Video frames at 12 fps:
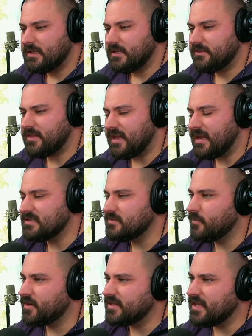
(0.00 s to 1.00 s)
that
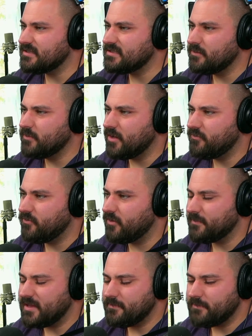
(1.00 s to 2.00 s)
hasn't worked out so well for me.